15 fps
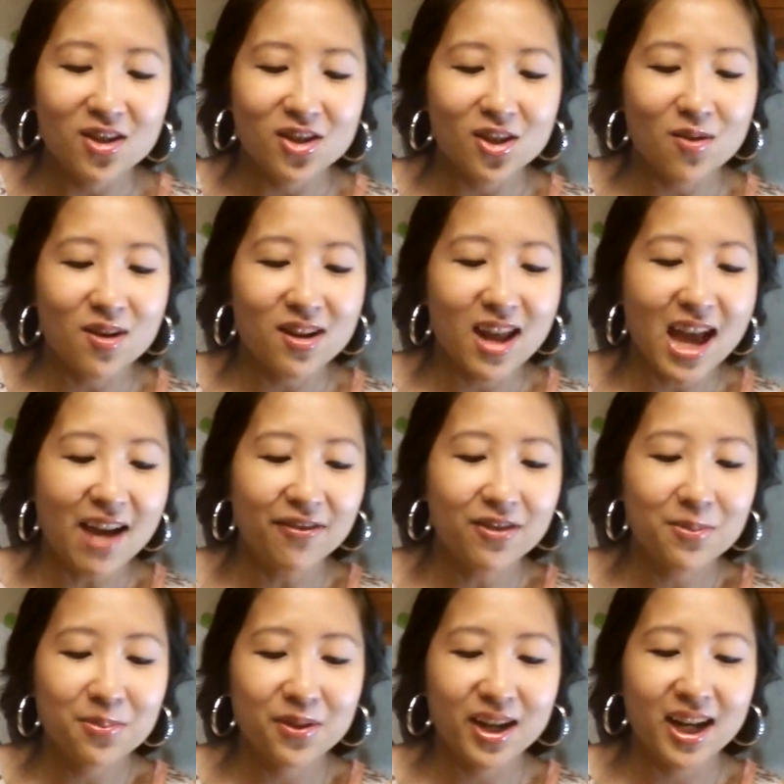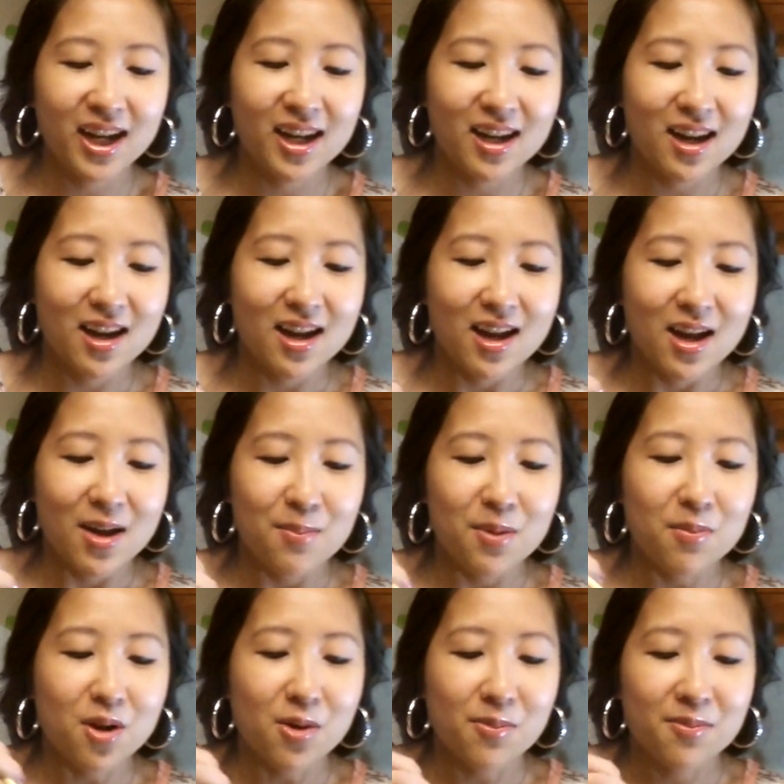So on half the plate,
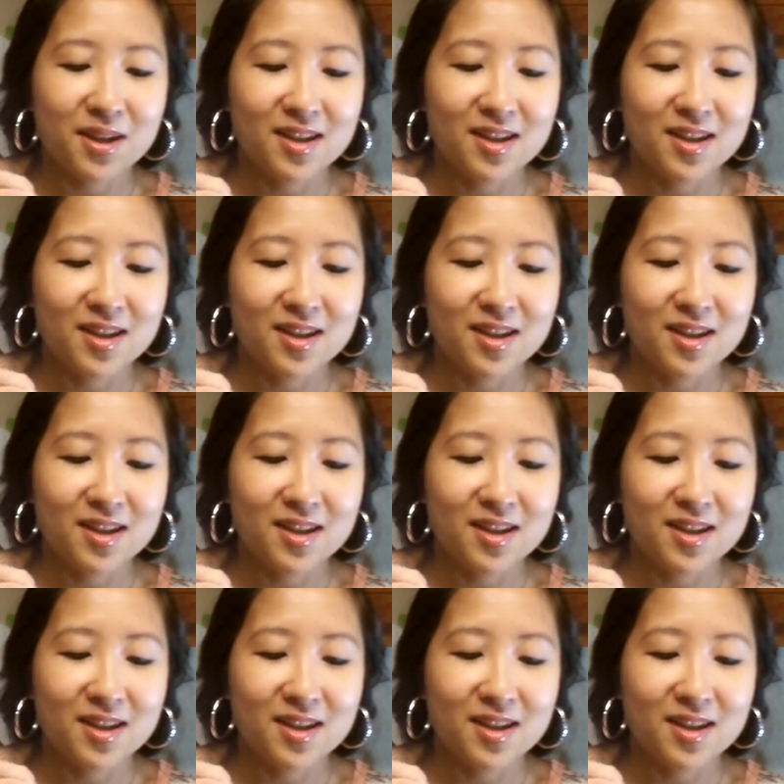my mom and